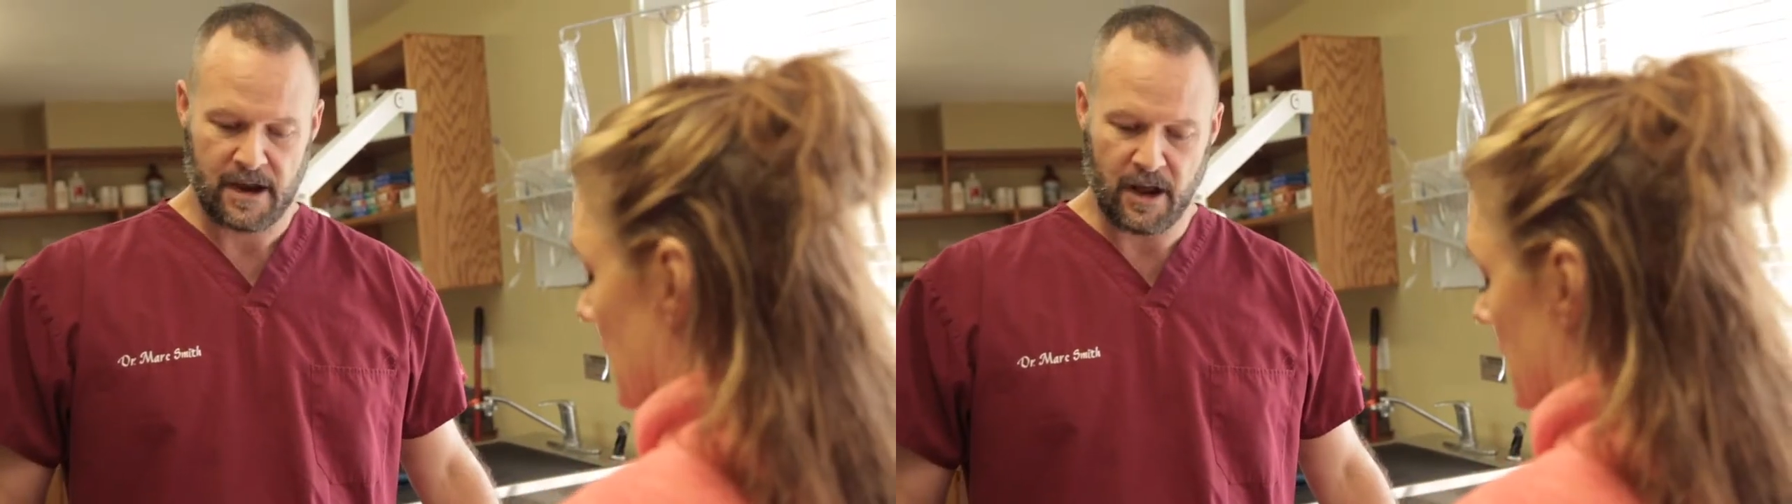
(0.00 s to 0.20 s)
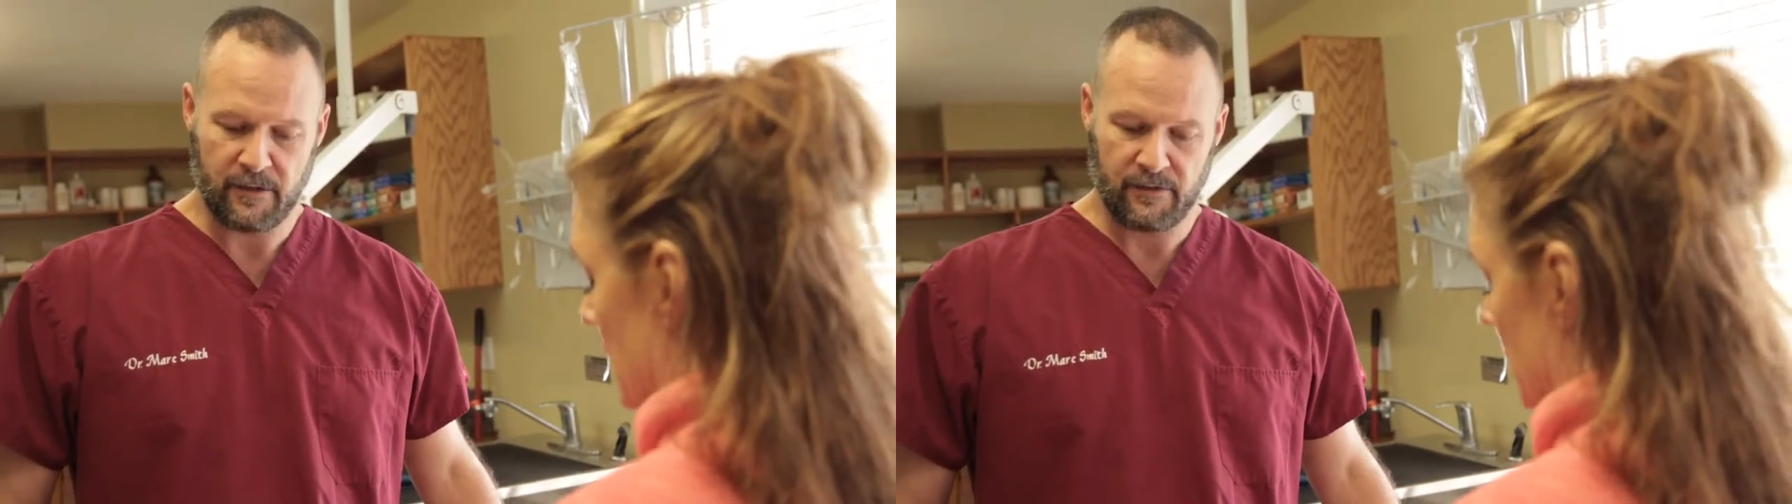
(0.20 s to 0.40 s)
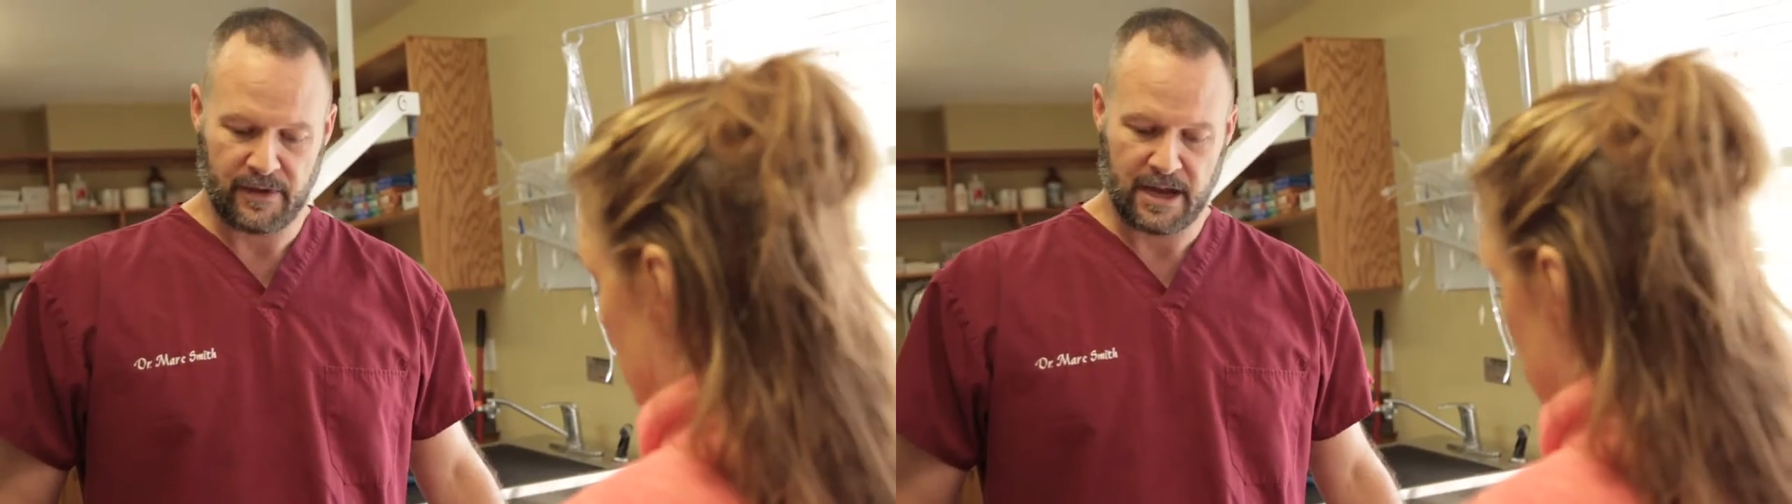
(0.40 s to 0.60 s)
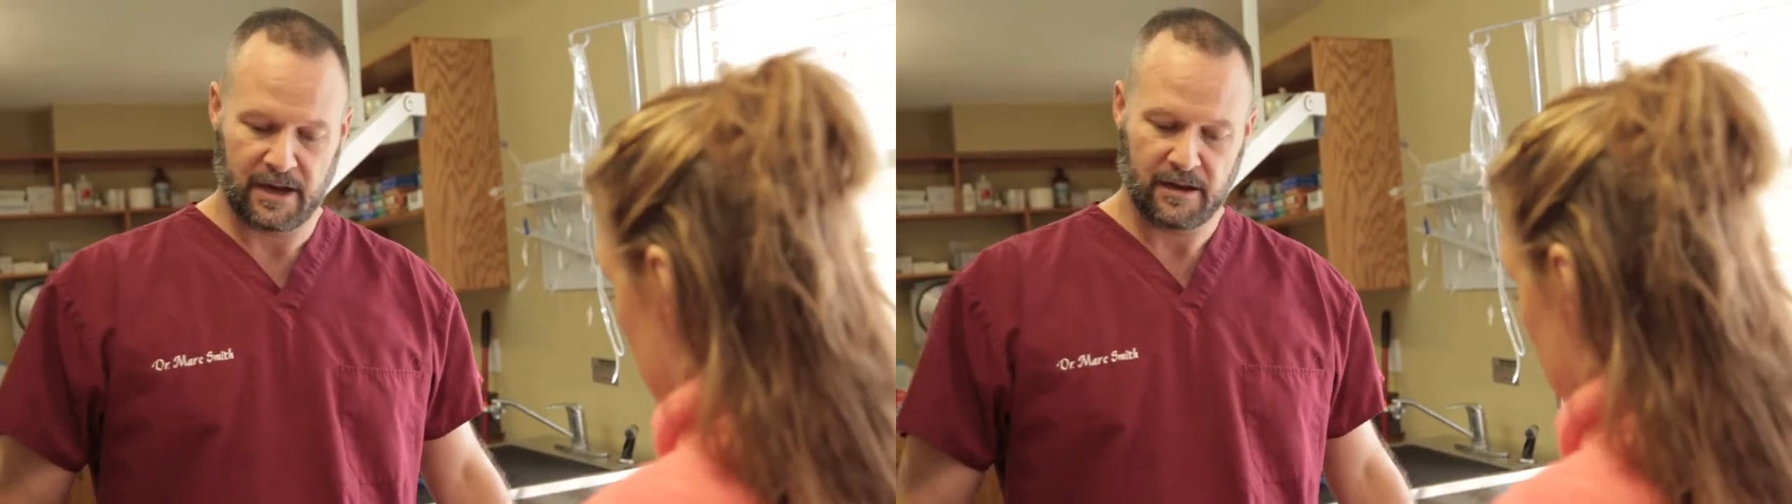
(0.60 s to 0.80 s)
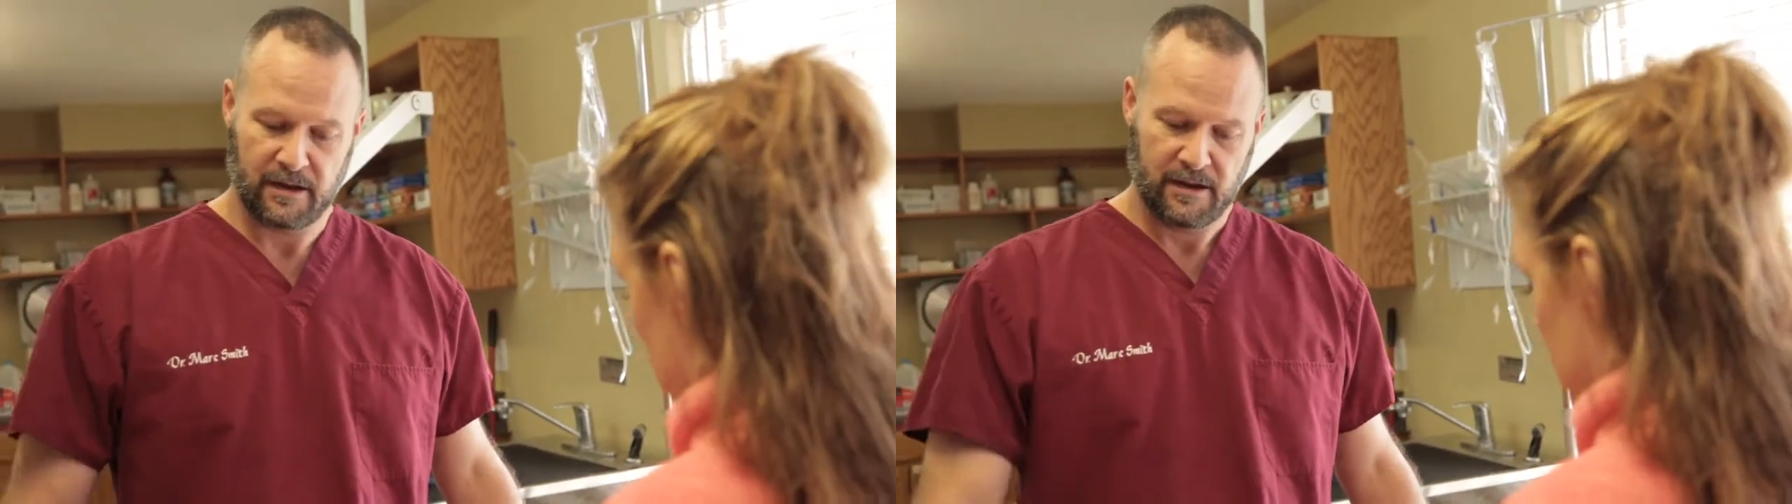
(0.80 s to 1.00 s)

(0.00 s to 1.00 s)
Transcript: Another thing